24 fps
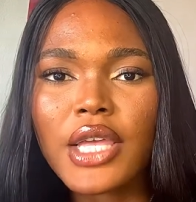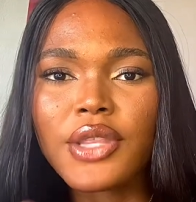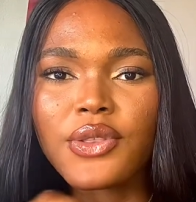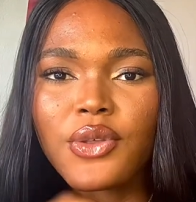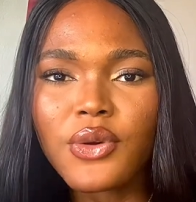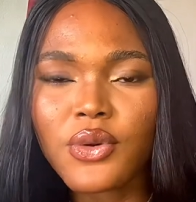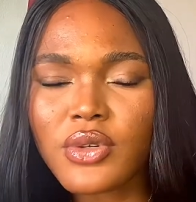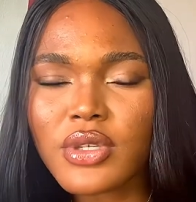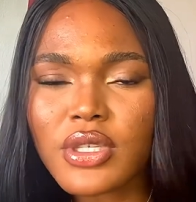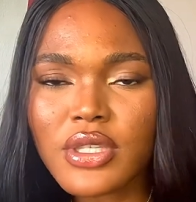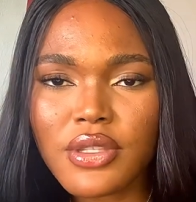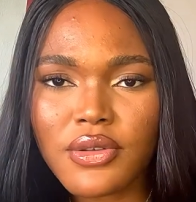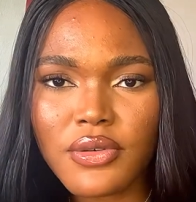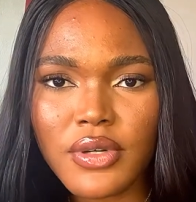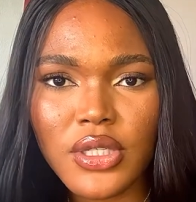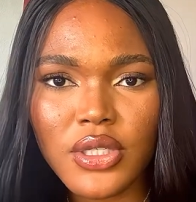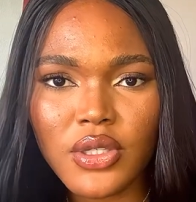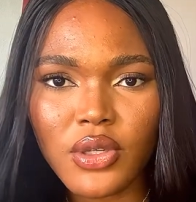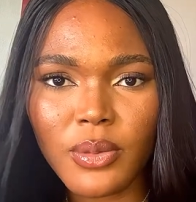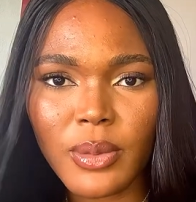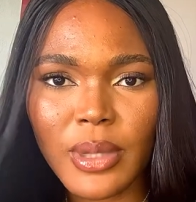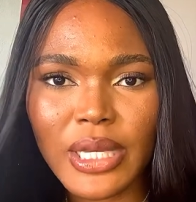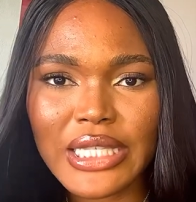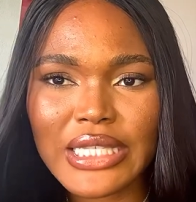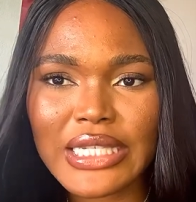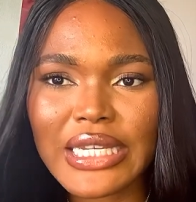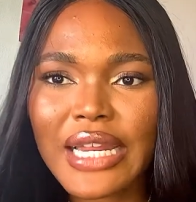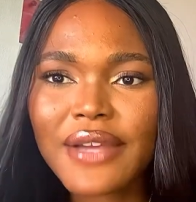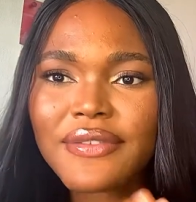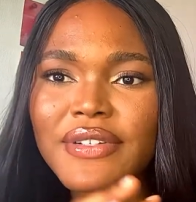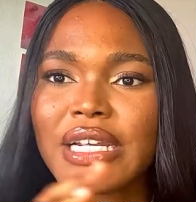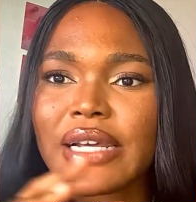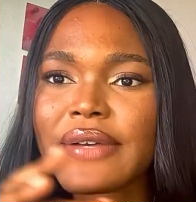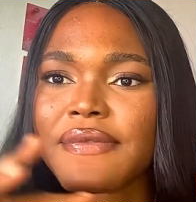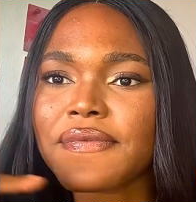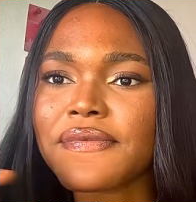those three domains, and
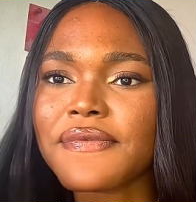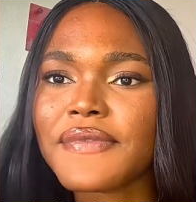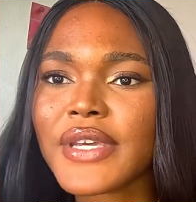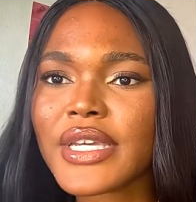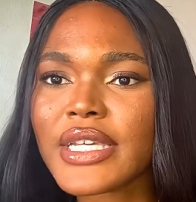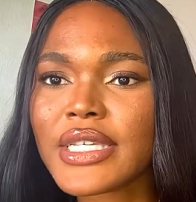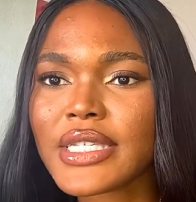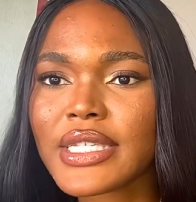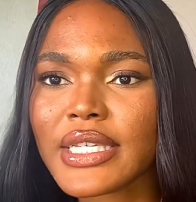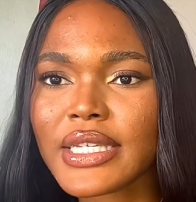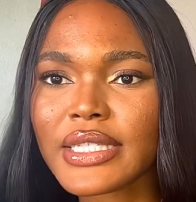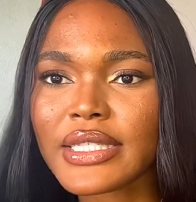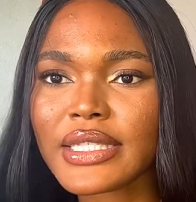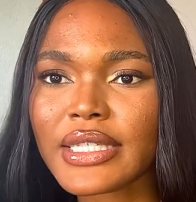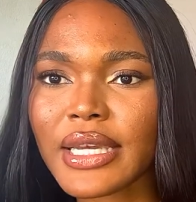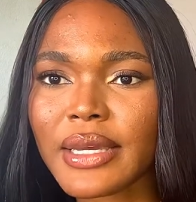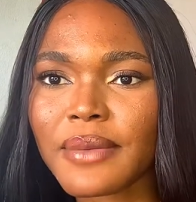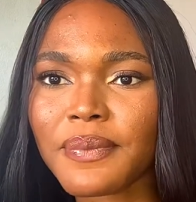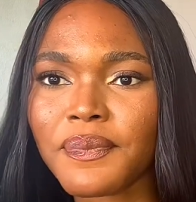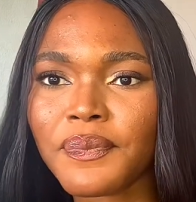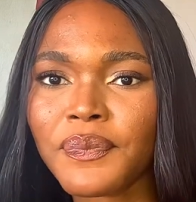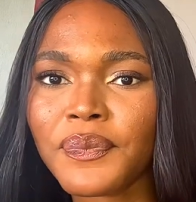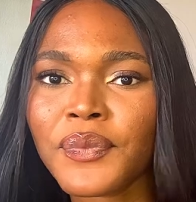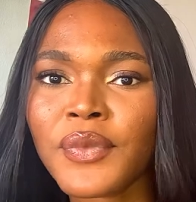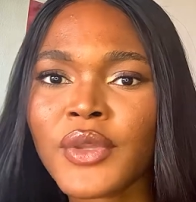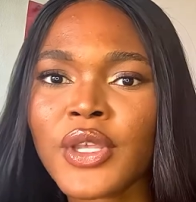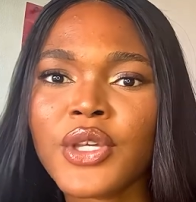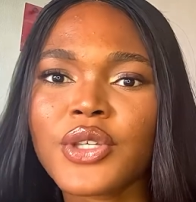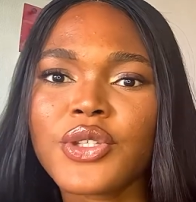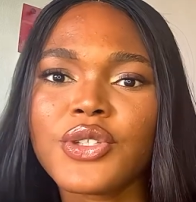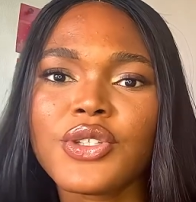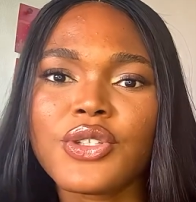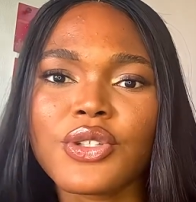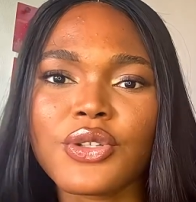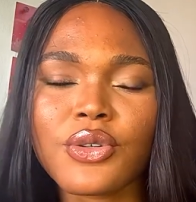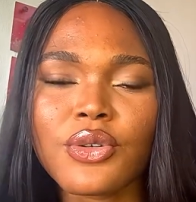after fixing them,
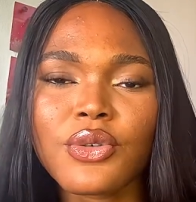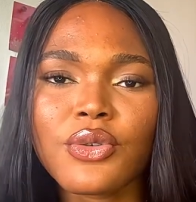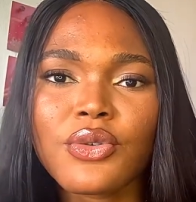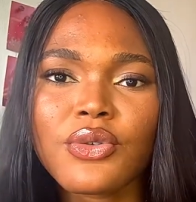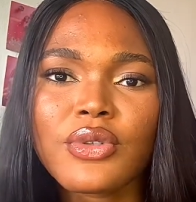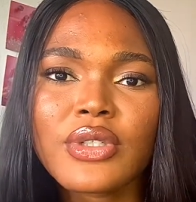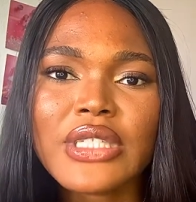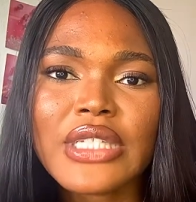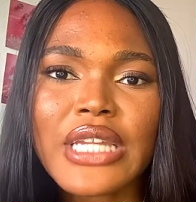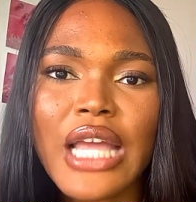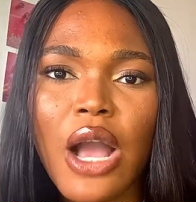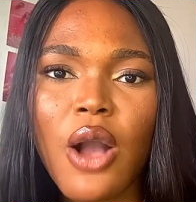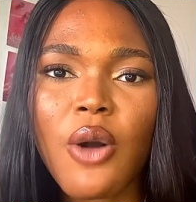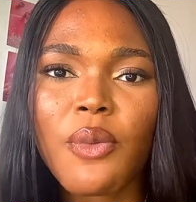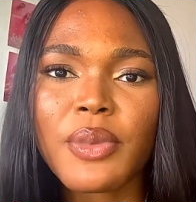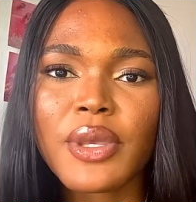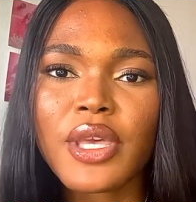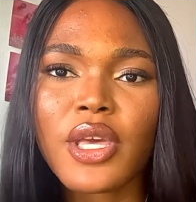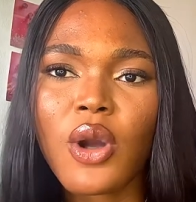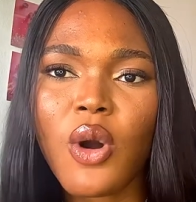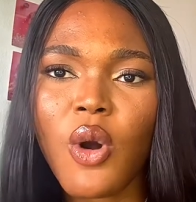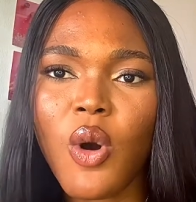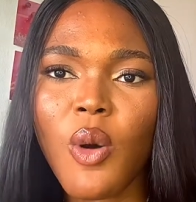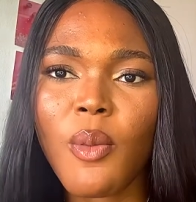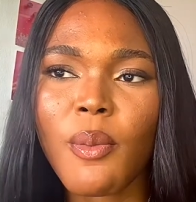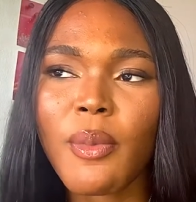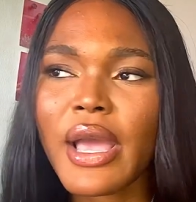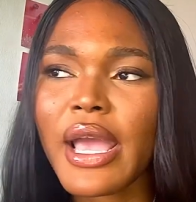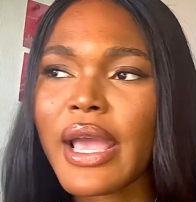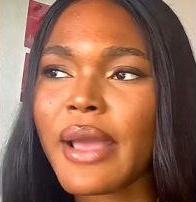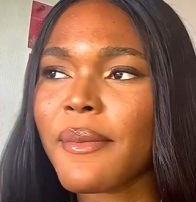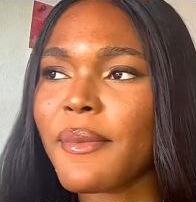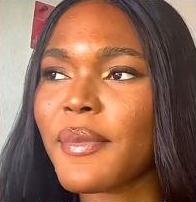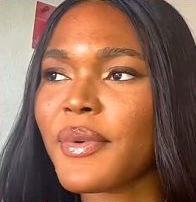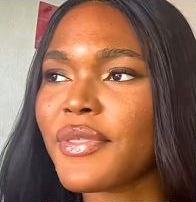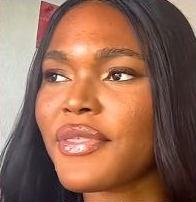you now become
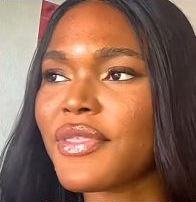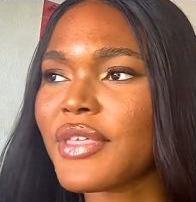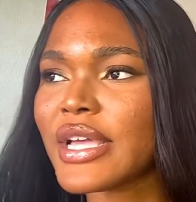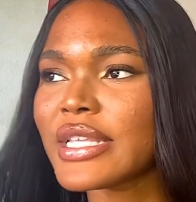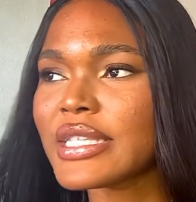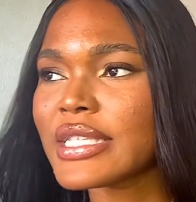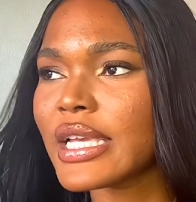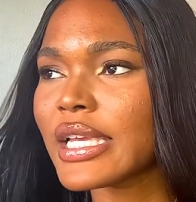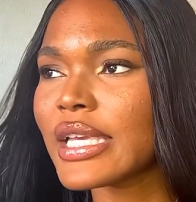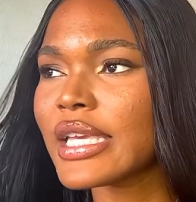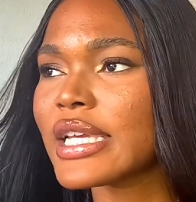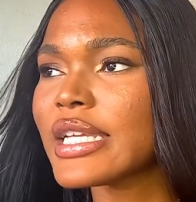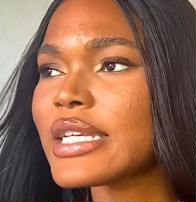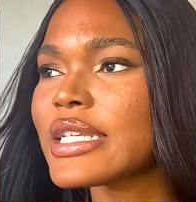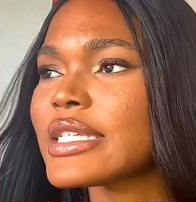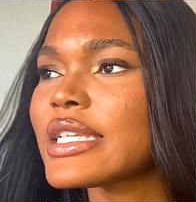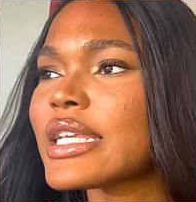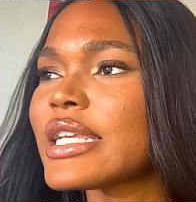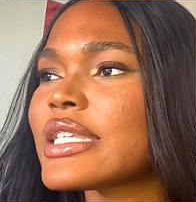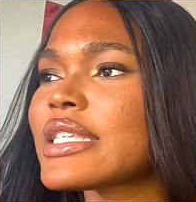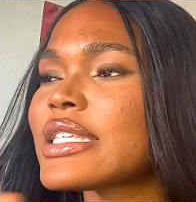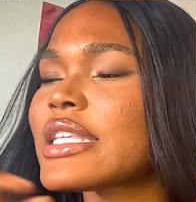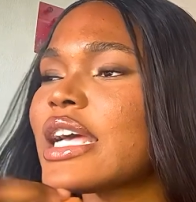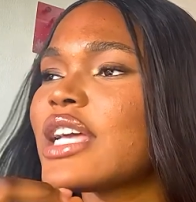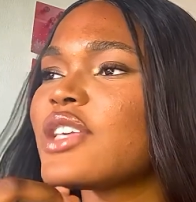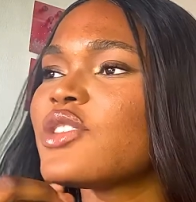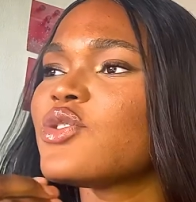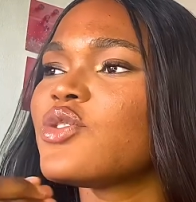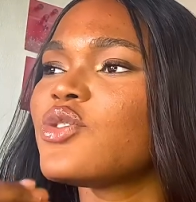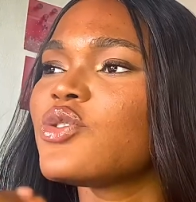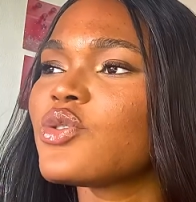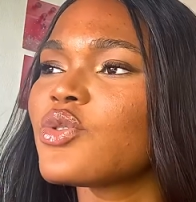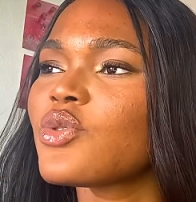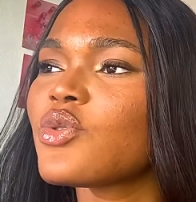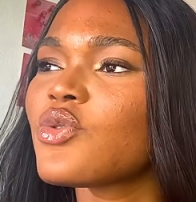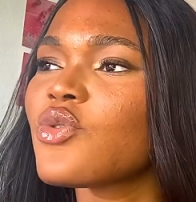empathetic in the sense that
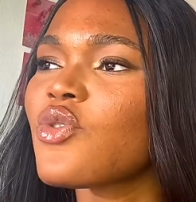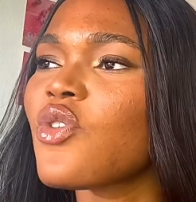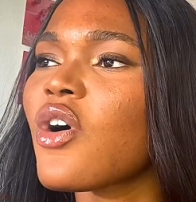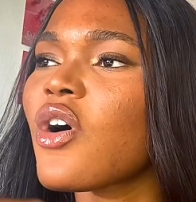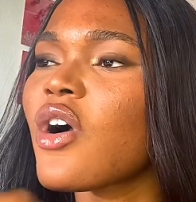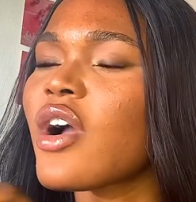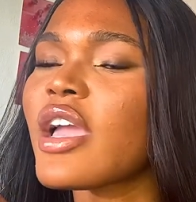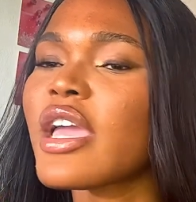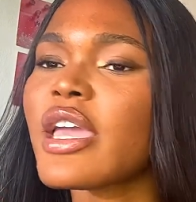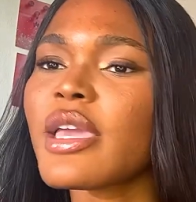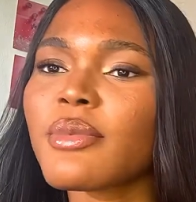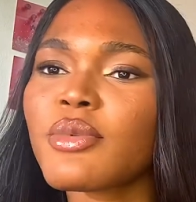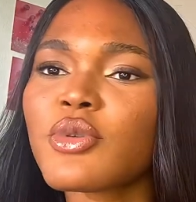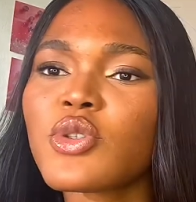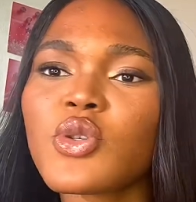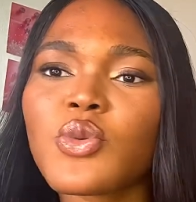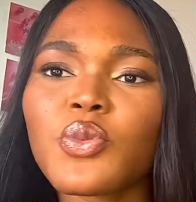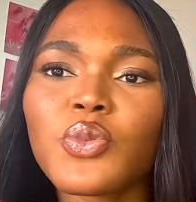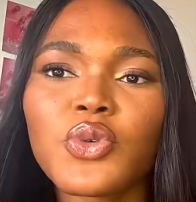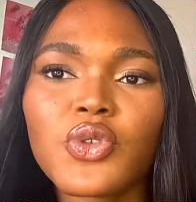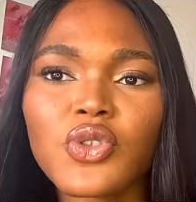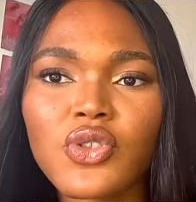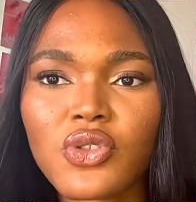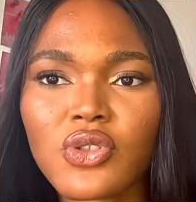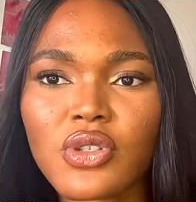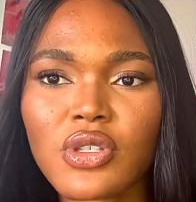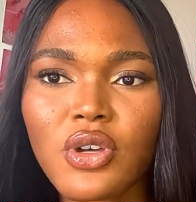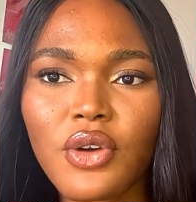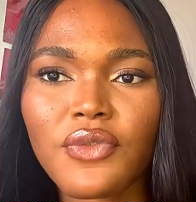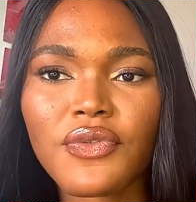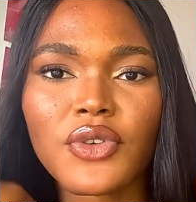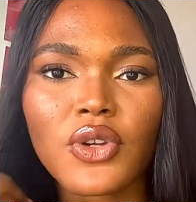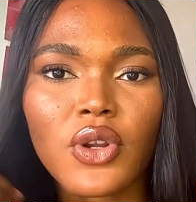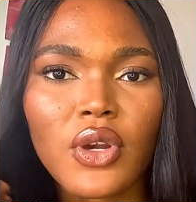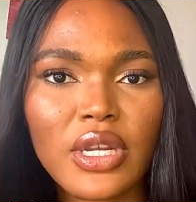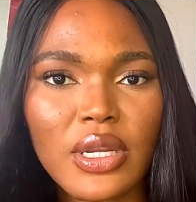you are able to put
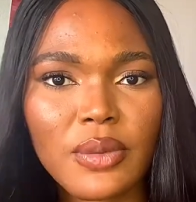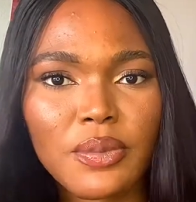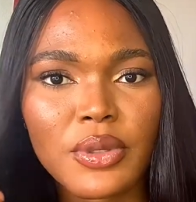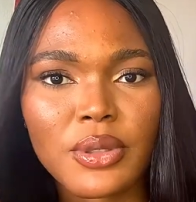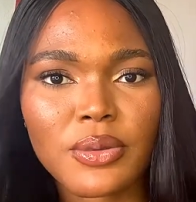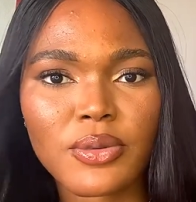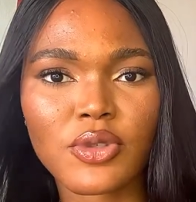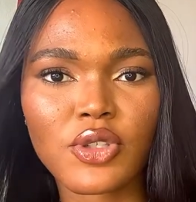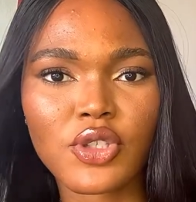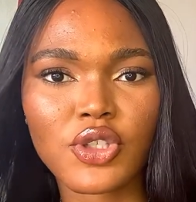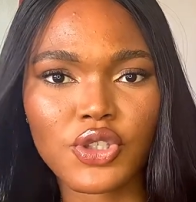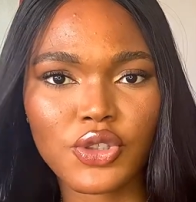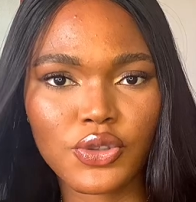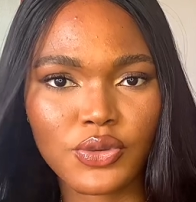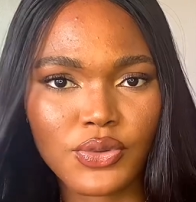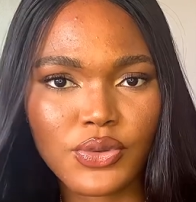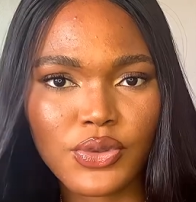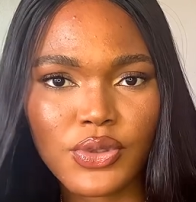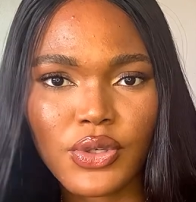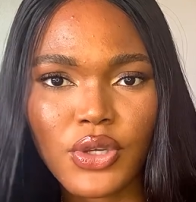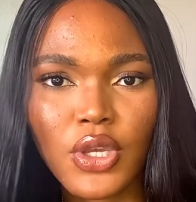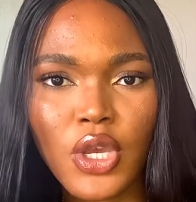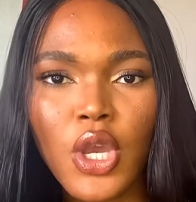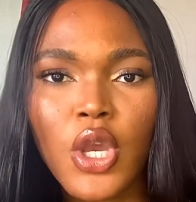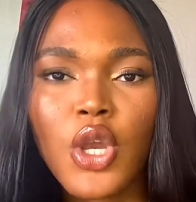yourself in other people's shoes.